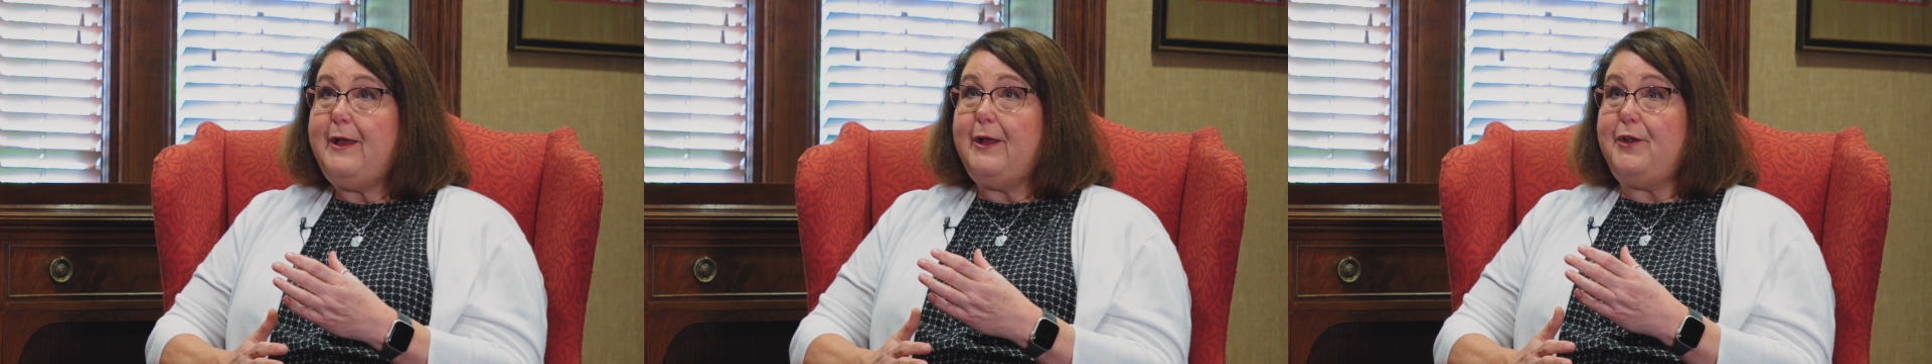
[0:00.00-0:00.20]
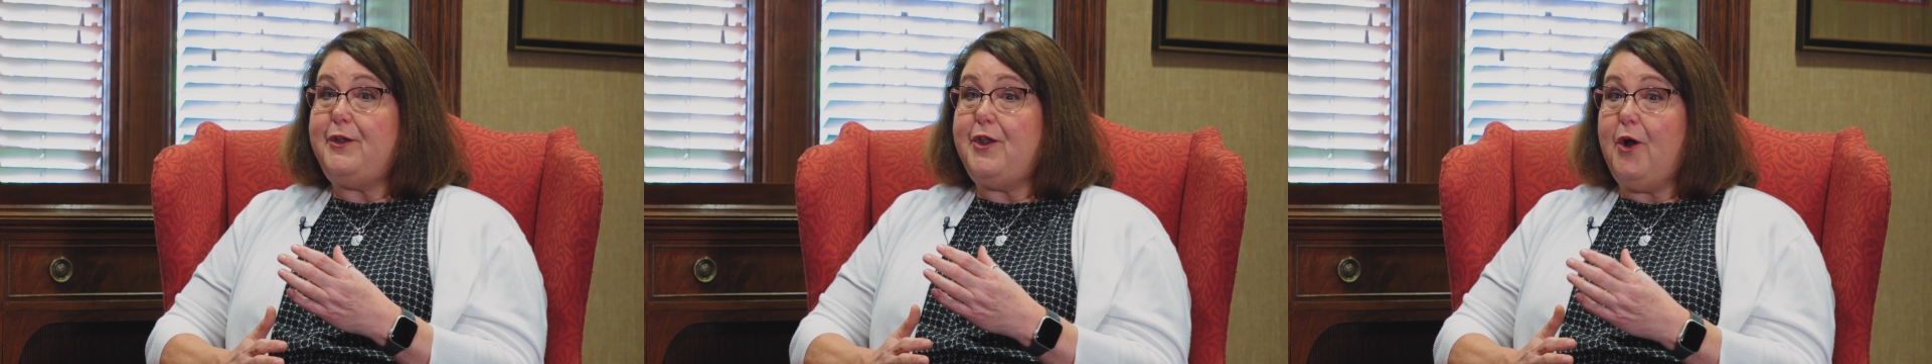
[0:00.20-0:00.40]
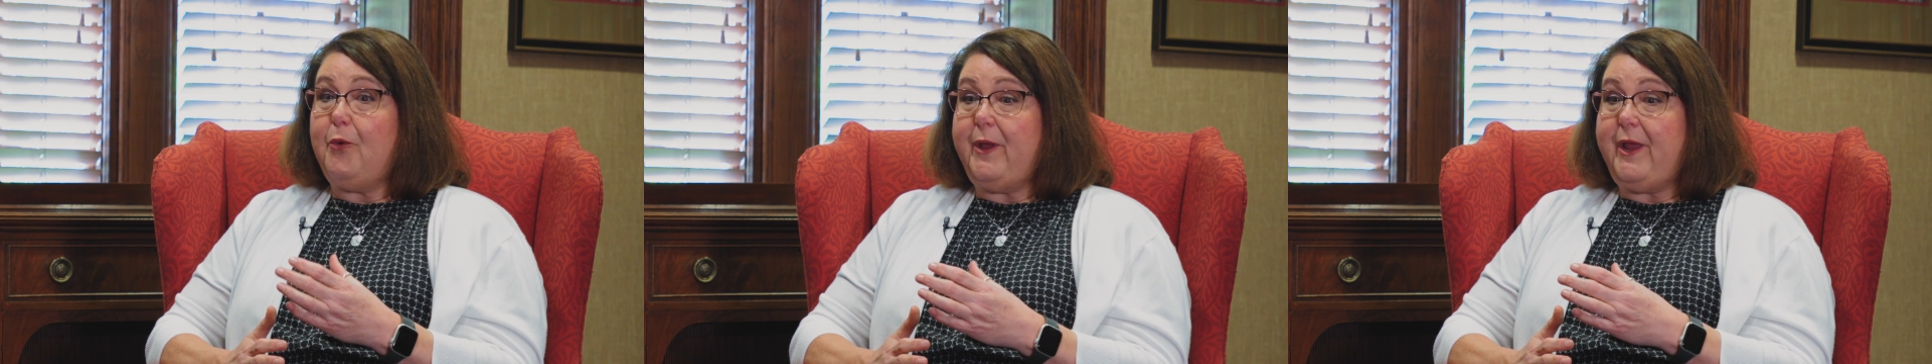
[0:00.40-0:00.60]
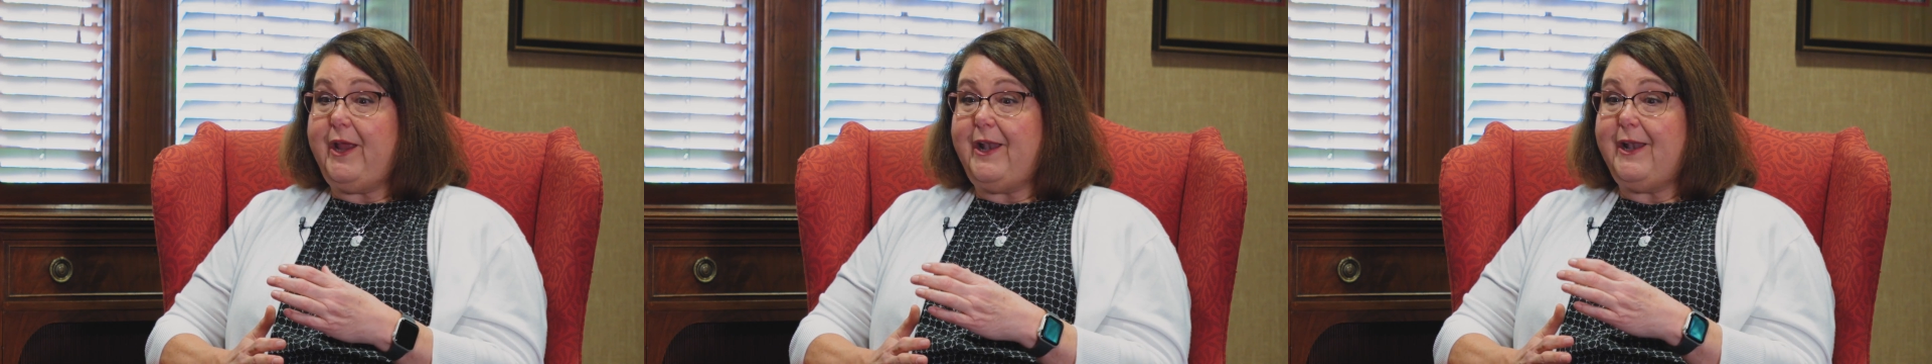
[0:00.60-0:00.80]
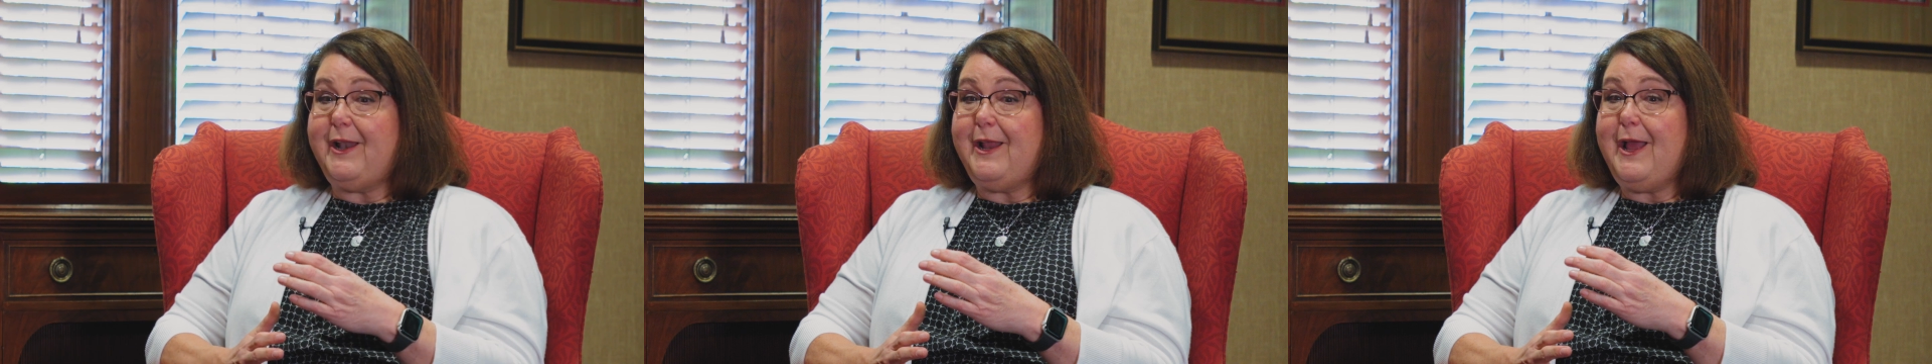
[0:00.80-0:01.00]

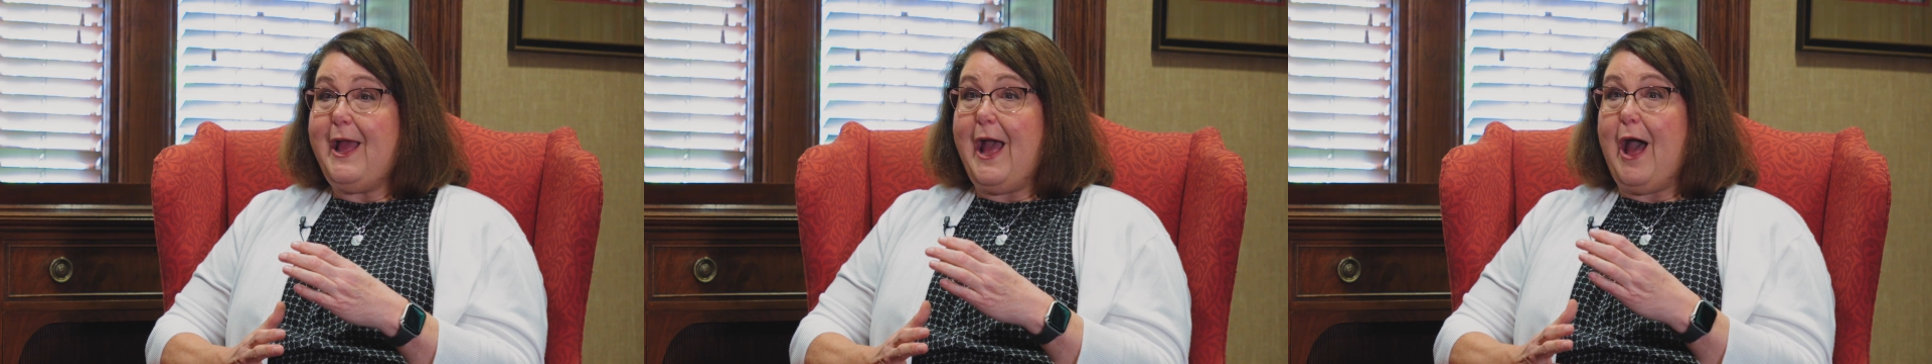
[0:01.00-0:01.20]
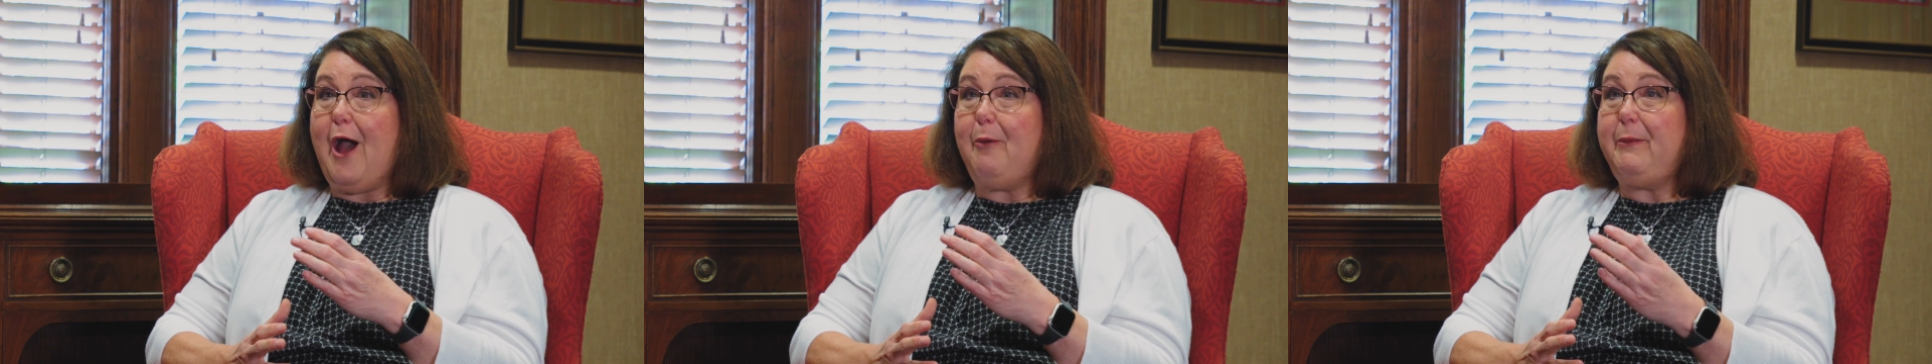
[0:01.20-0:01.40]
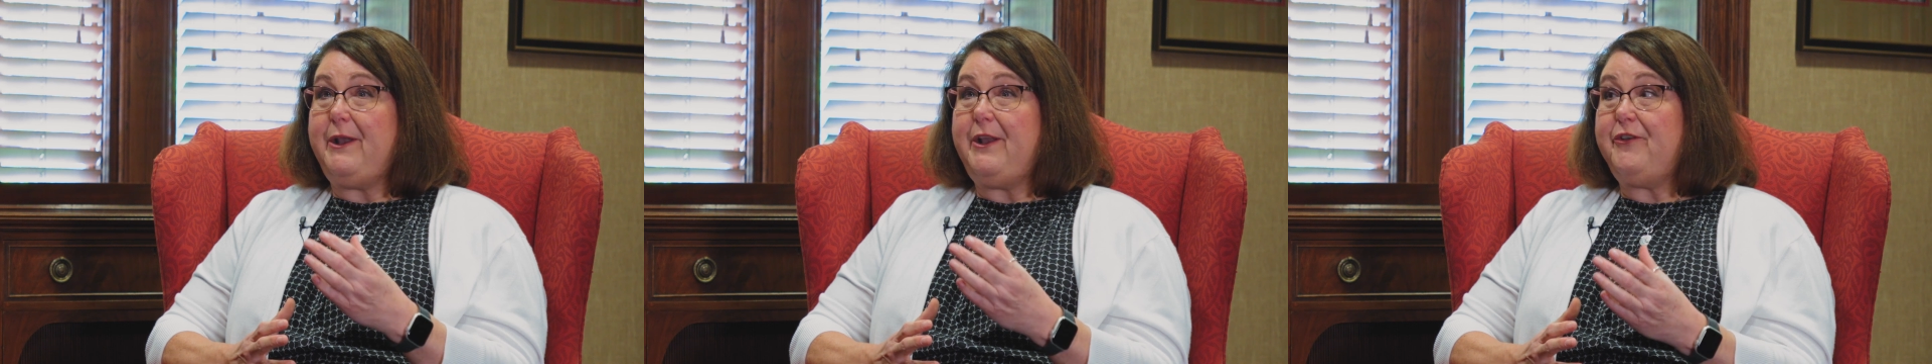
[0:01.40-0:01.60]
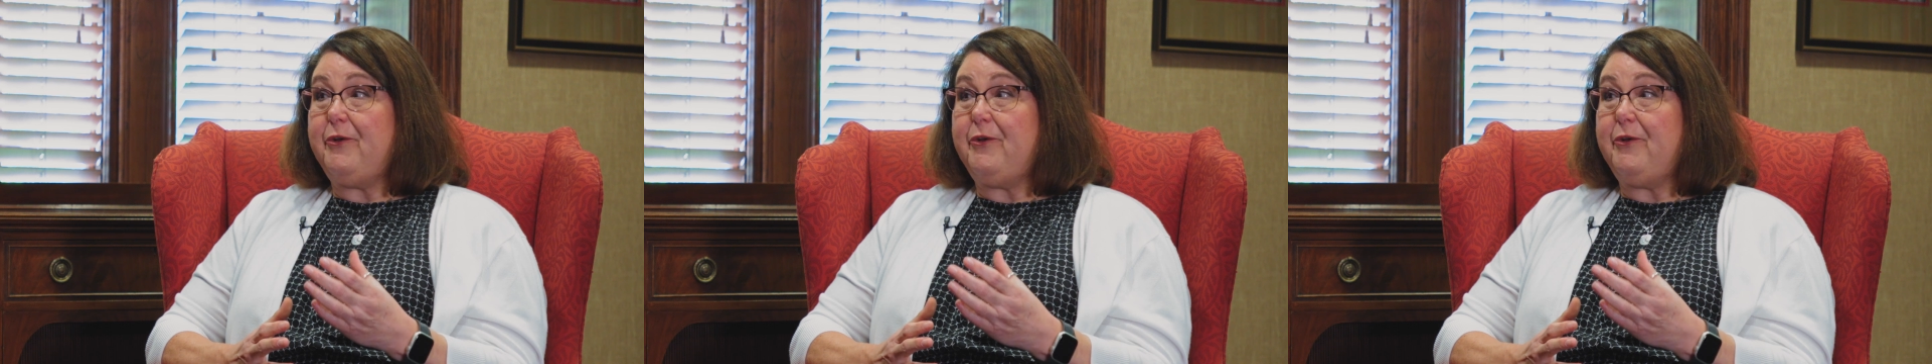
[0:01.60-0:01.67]
knowing how many